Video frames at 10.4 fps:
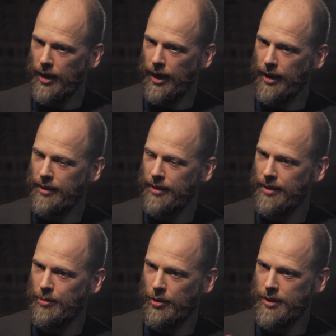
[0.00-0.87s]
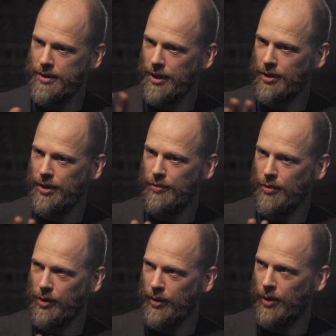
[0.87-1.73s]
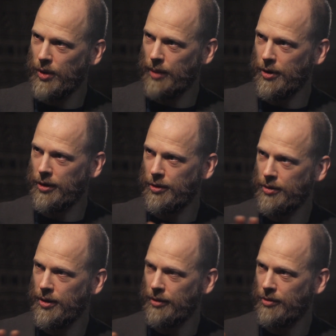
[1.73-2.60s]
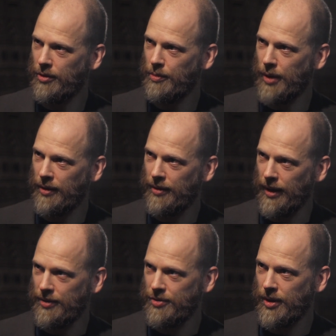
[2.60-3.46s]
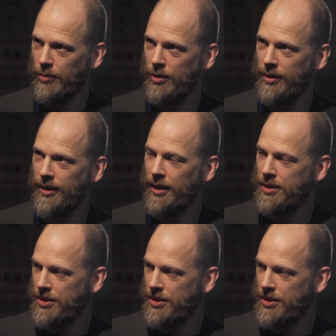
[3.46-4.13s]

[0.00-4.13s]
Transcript: And the point is not if you agree with that party or not, but that someone